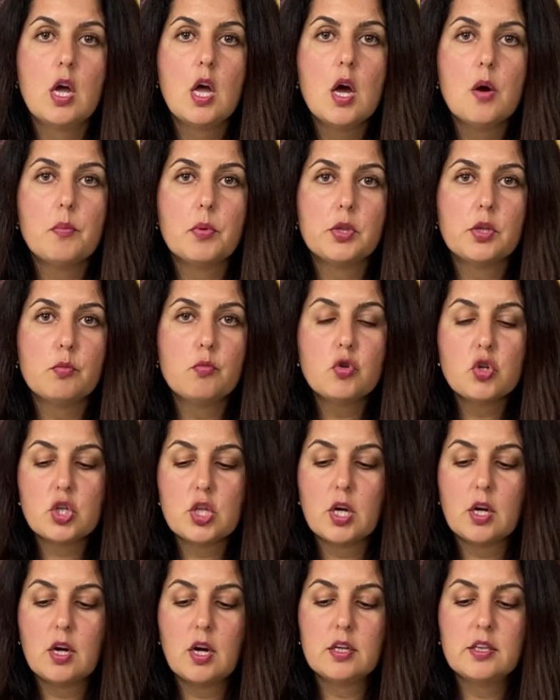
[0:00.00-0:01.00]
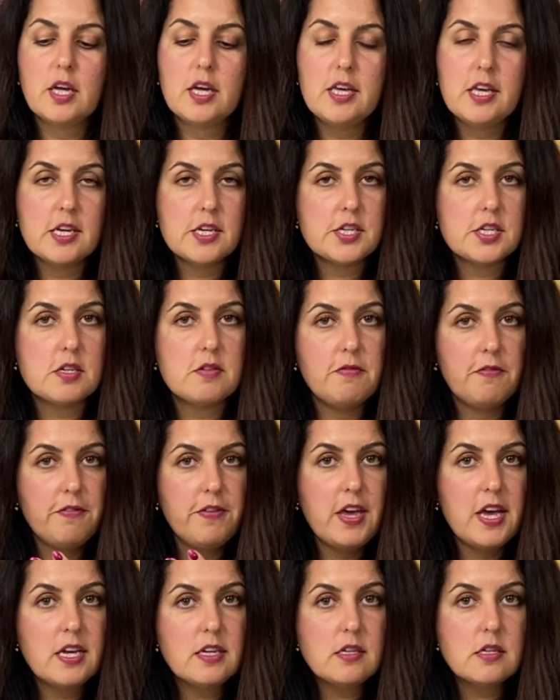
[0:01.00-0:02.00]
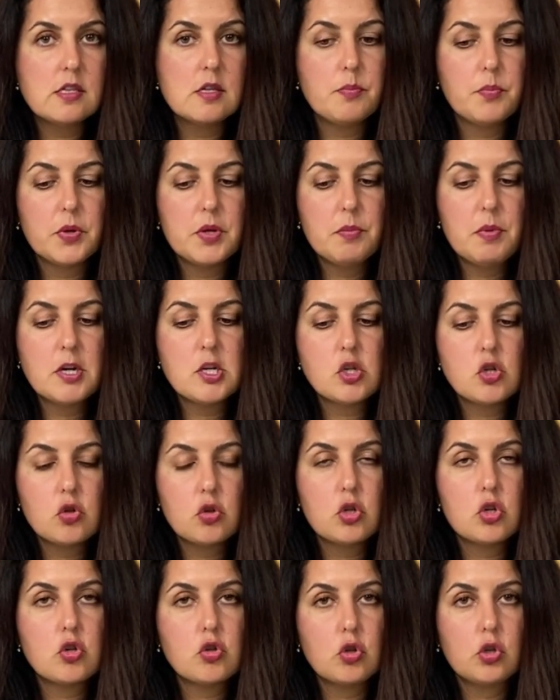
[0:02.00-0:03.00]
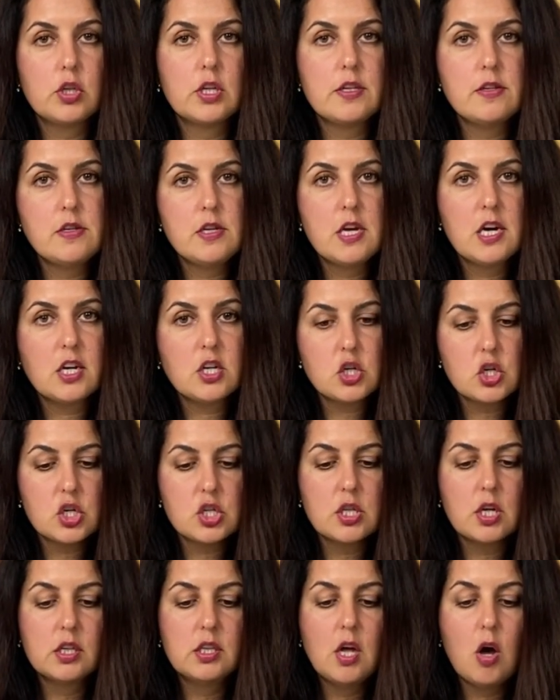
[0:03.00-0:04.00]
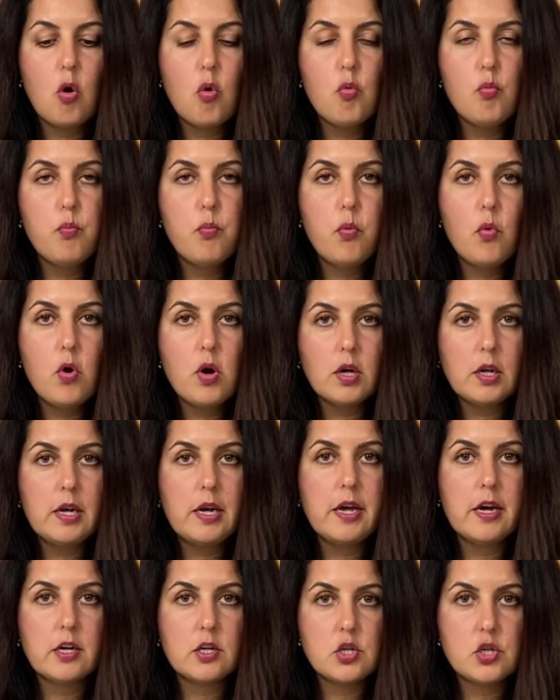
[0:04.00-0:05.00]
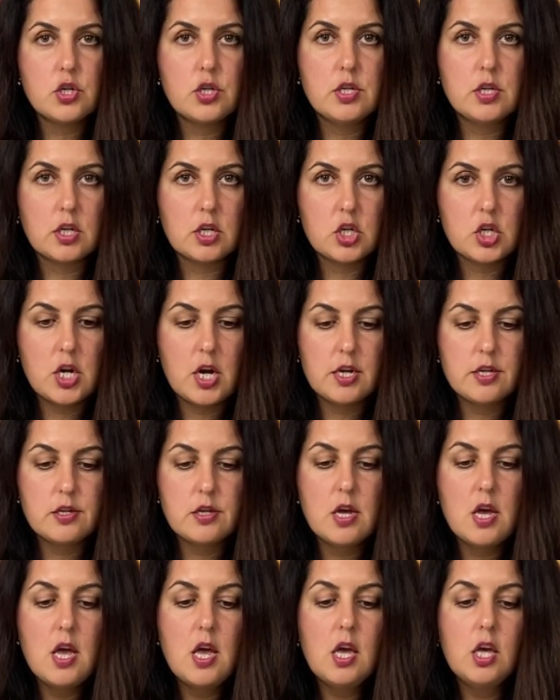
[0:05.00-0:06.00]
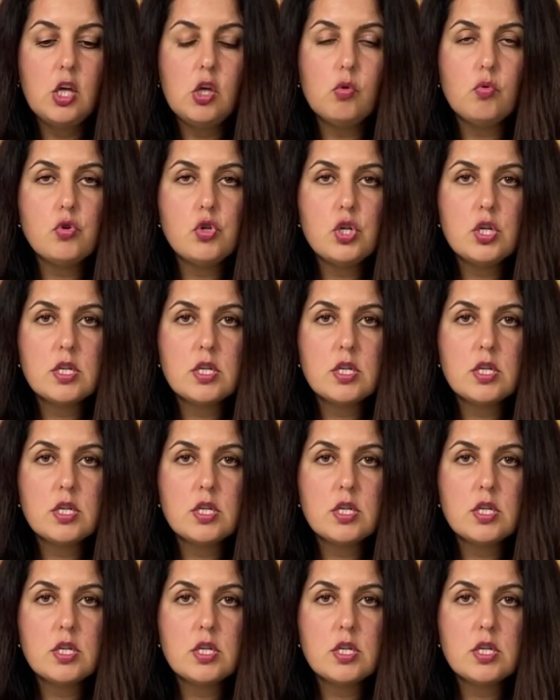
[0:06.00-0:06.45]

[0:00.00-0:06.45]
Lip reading: because when there's weight, you know when you are holding something, then it becomes easier to hold.